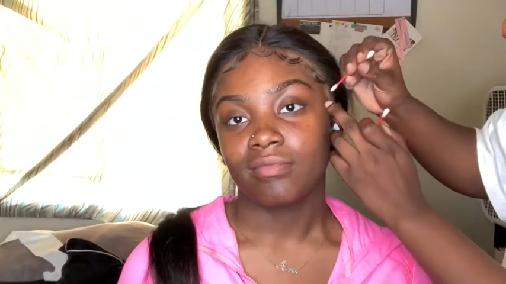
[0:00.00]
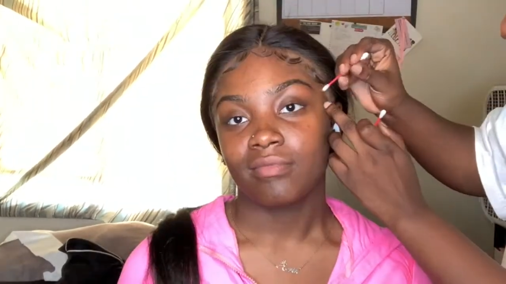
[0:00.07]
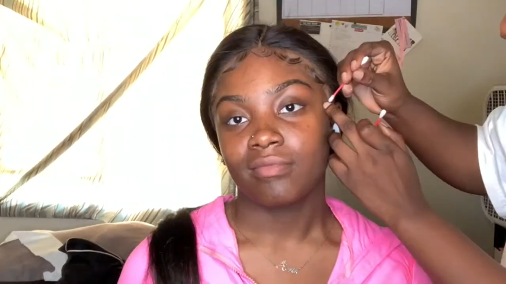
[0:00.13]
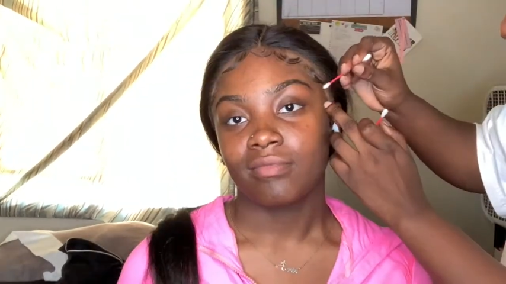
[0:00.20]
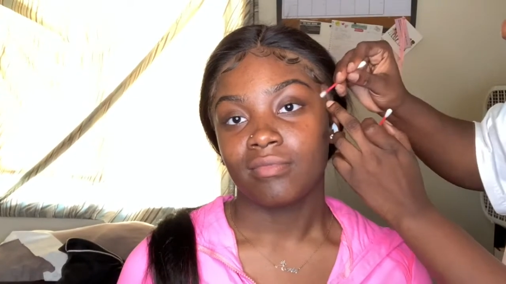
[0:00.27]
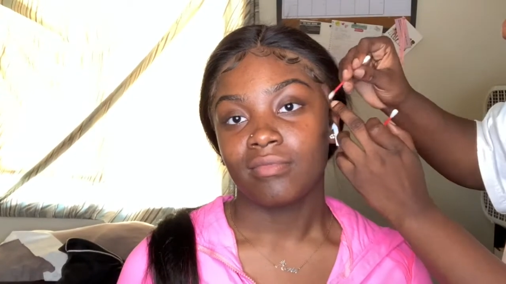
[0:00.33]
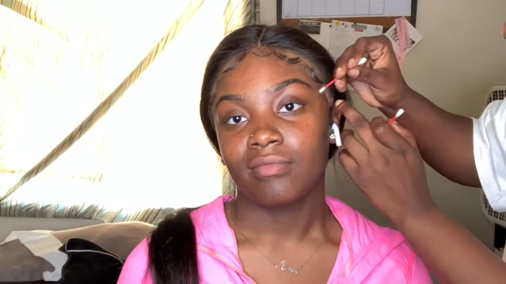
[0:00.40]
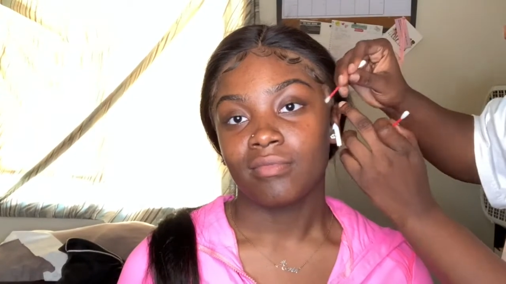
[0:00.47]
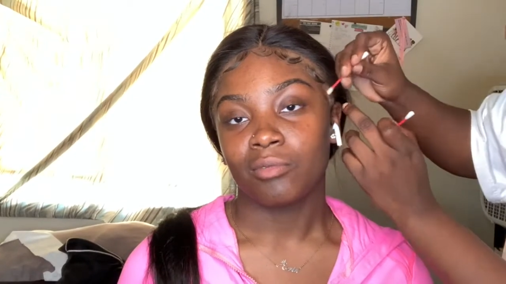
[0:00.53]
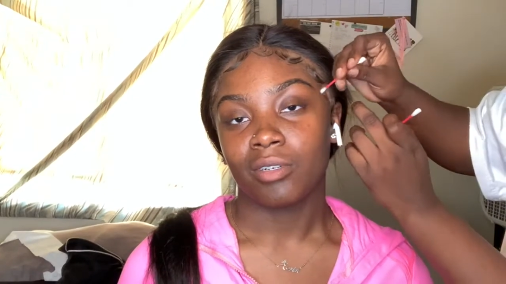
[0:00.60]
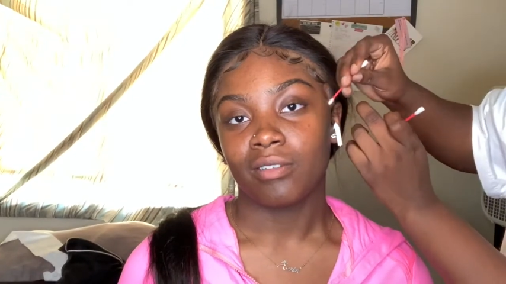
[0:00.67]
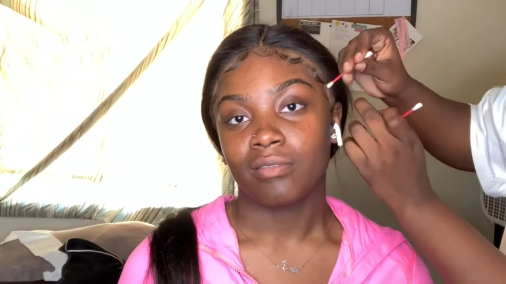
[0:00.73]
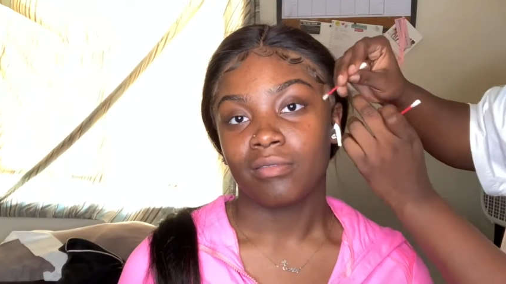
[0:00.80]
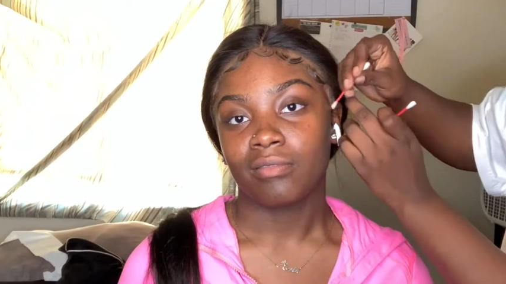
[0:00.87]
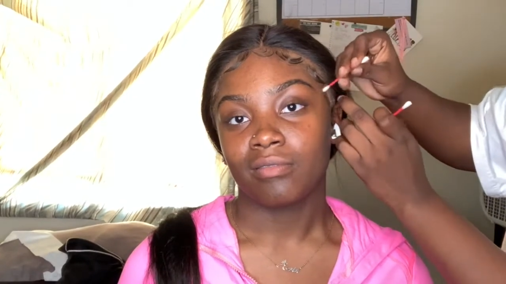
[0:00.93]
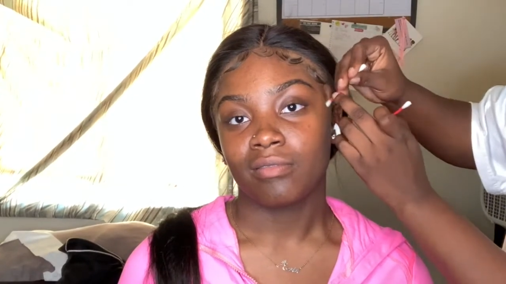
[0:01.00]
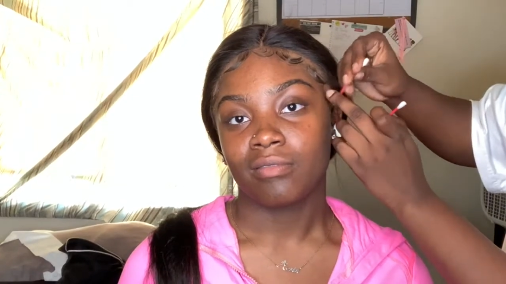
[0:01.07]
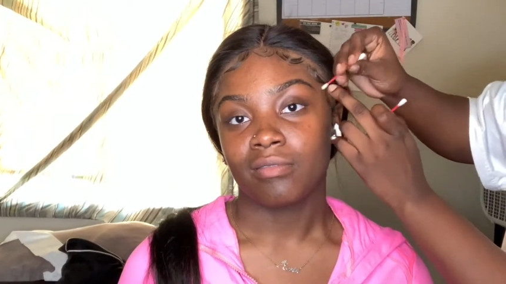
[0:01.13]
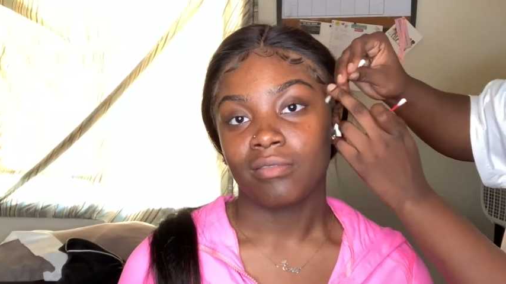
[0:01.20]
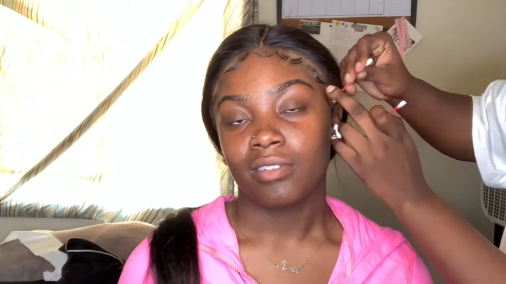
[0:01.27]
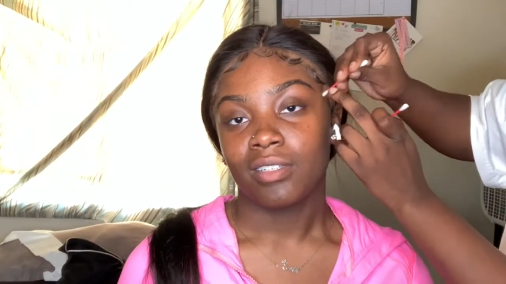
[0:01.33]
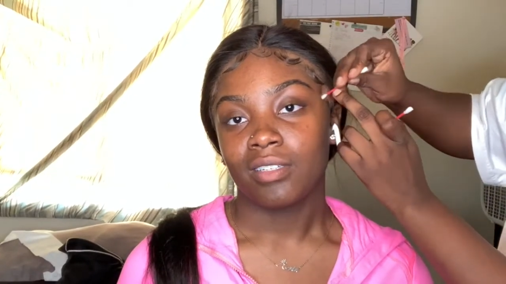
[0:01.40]
Alright y'all, so we made it out
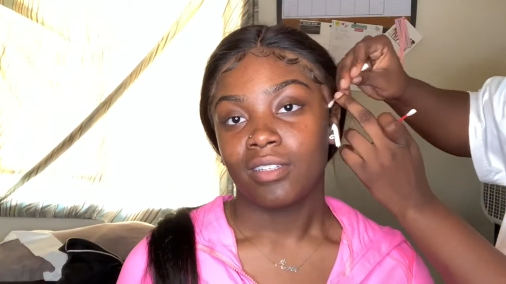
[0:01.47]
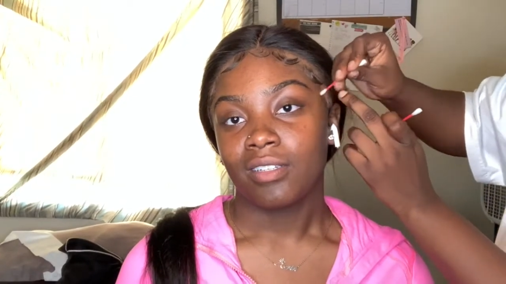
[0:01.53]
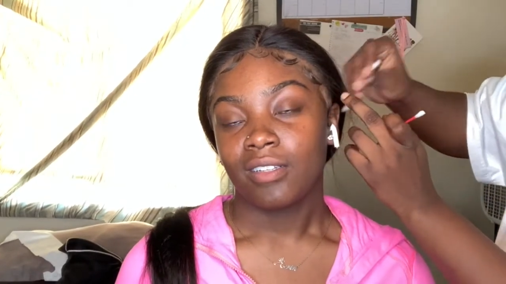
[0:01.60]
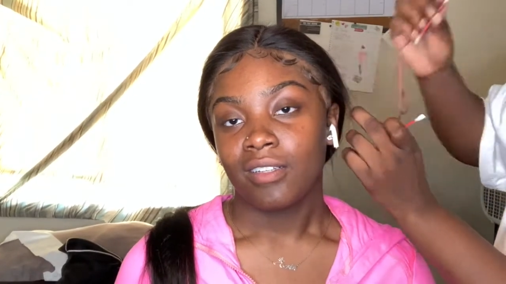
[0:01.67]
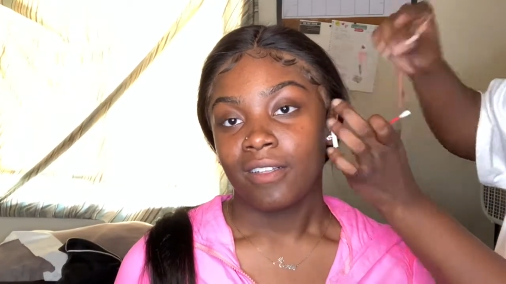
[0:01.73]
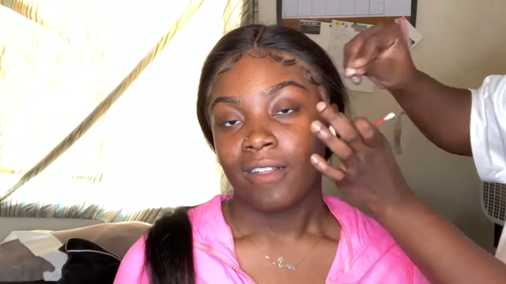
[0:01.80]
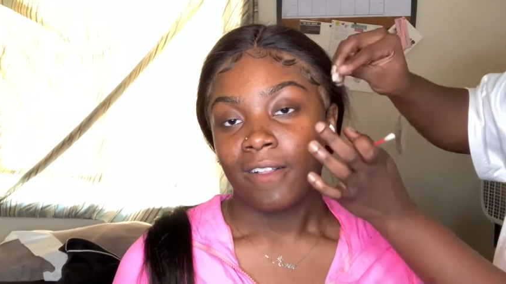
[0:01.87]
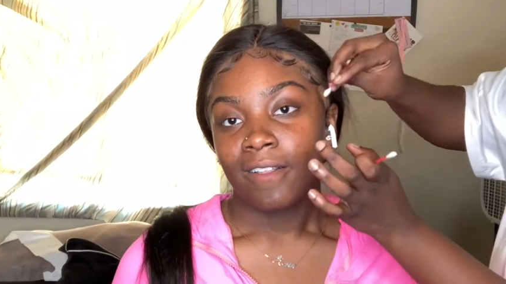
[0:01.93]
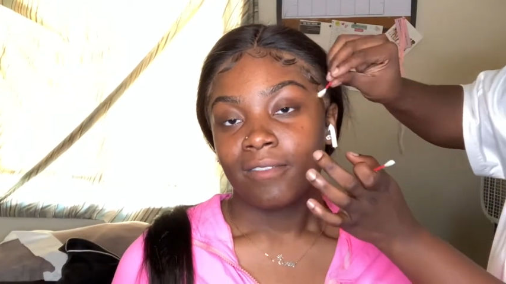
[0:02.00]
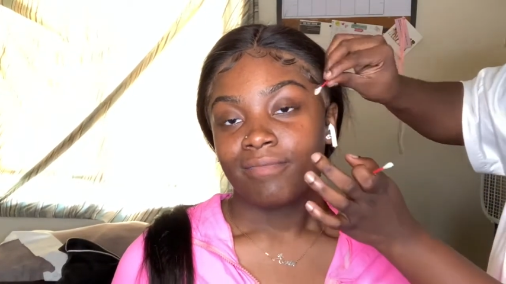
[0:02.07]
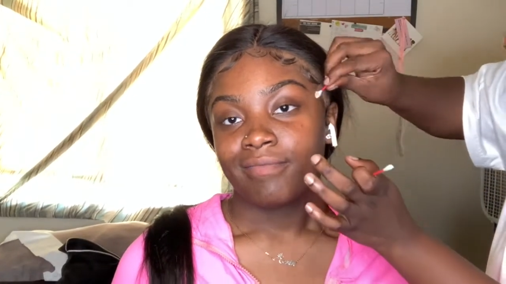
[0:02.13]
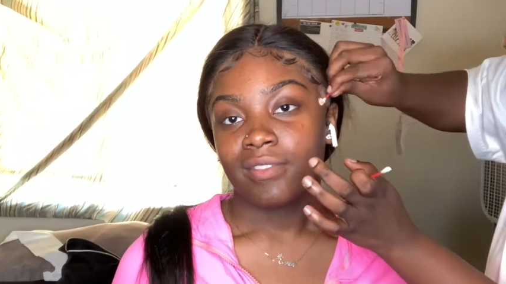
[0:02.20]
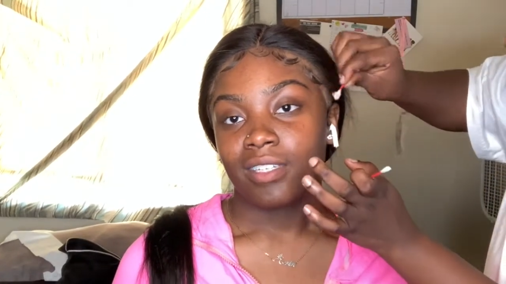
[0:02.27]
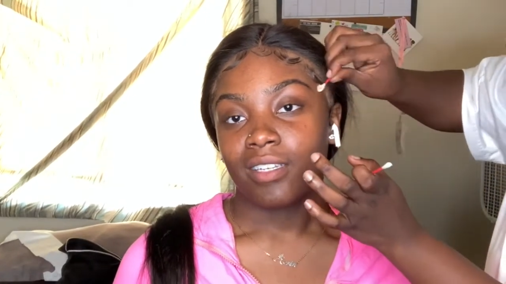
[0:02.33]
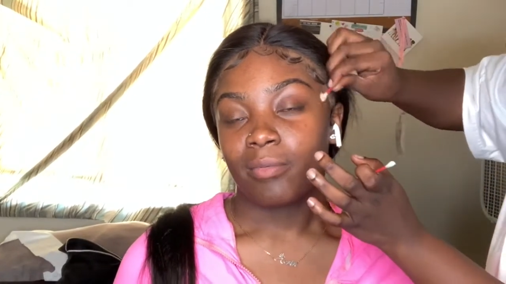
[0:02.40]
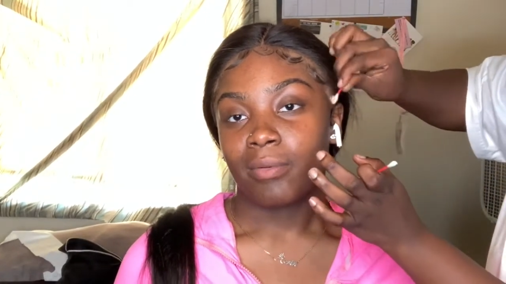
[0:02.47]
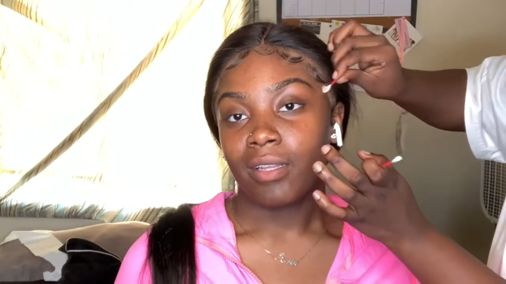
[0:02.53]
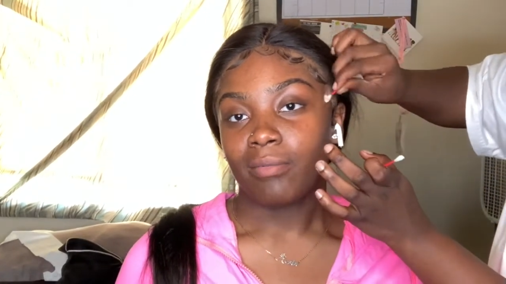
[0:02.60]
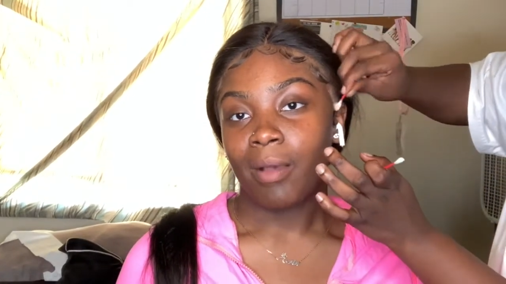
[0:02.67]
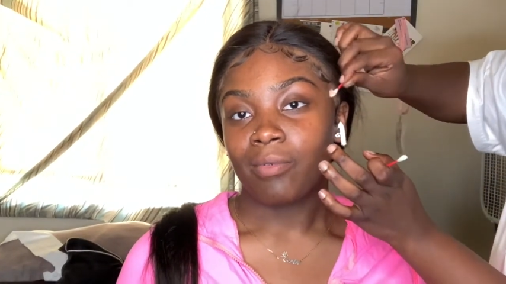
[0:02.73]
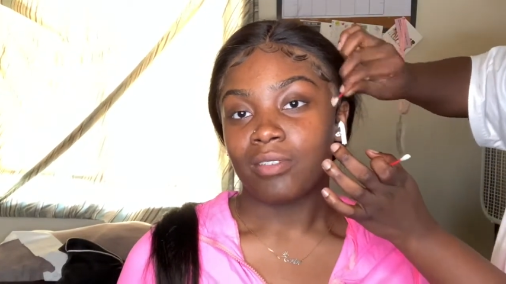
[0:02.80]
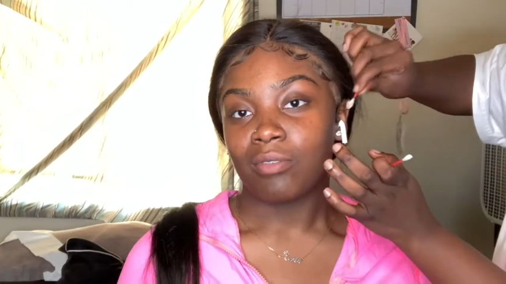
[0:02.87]
of baby hair battle zone,
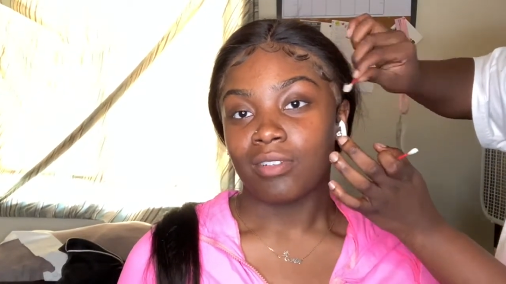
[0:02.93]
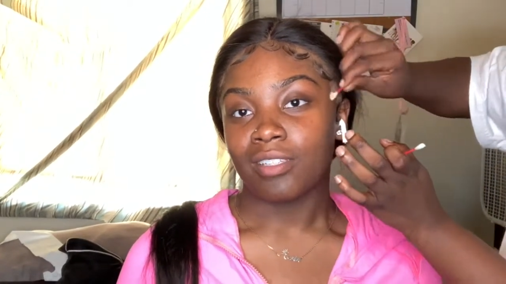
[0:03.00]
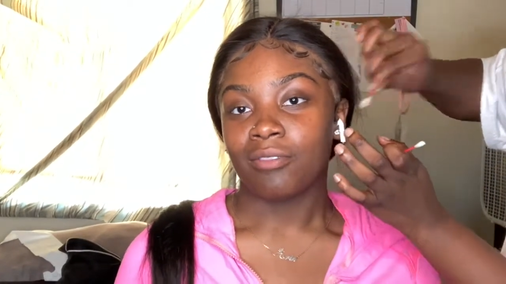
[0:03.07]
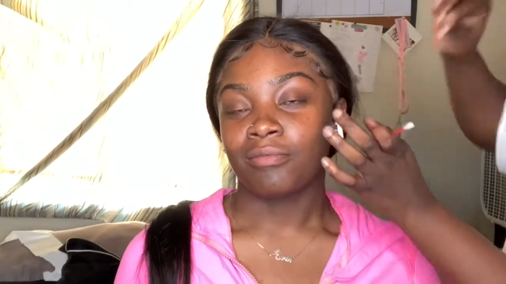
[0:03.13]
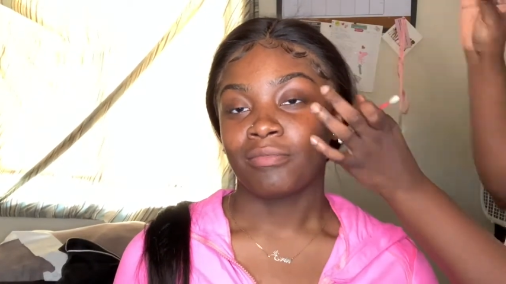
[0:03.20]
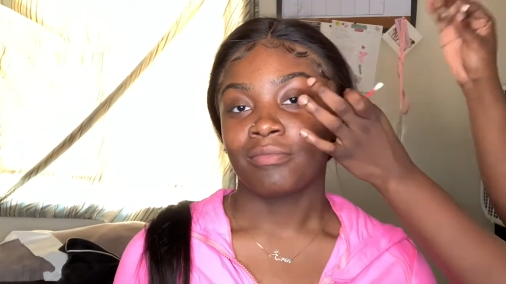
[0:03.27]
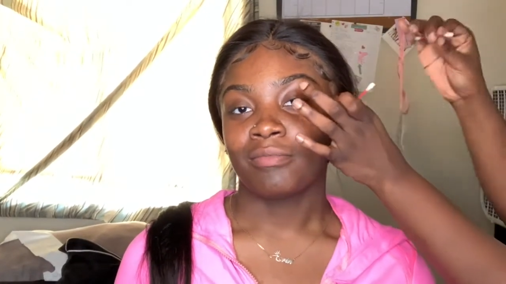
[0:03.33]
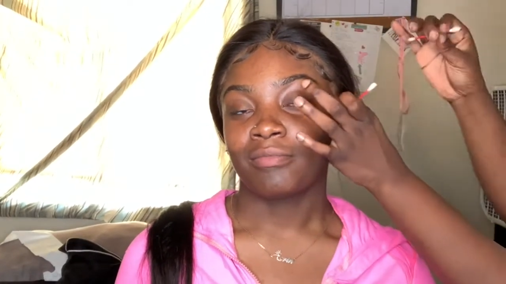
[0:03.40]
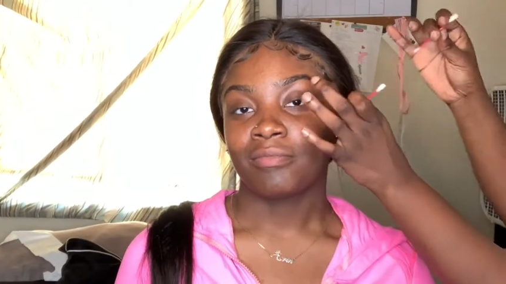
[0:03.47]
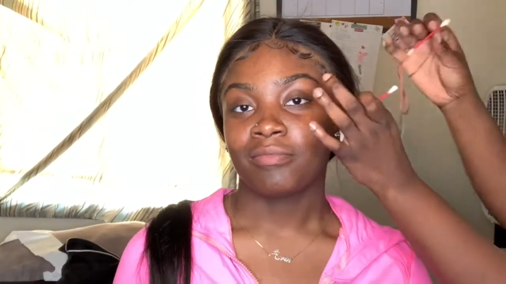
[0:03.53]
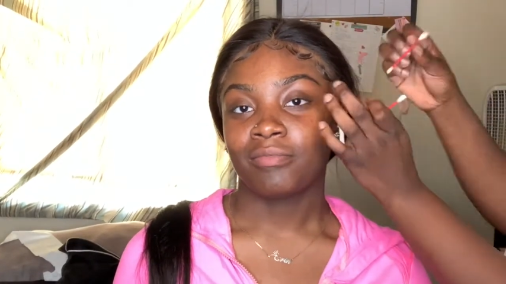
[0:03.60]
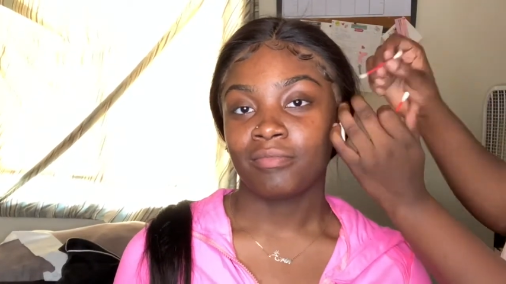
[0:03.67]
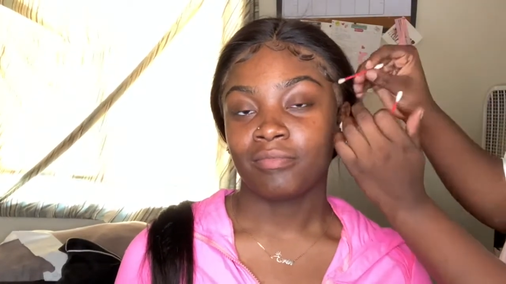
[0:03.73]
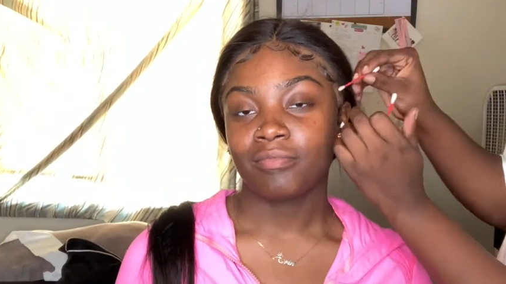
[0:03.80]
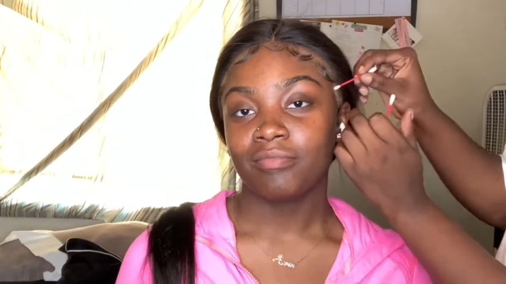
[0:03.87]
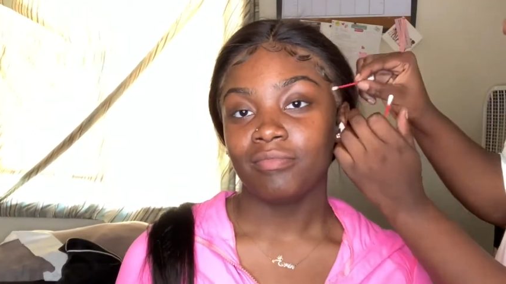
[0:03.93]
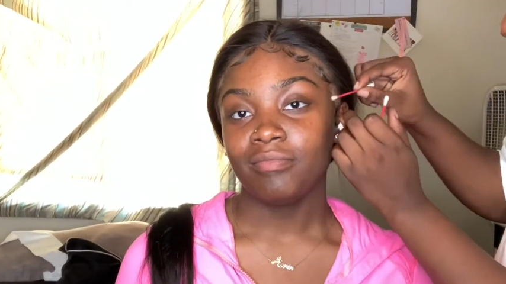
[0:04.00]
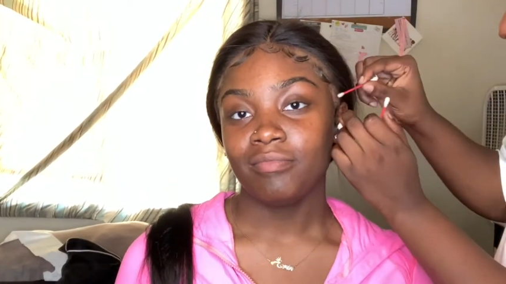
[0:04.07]
and now we are cleaning up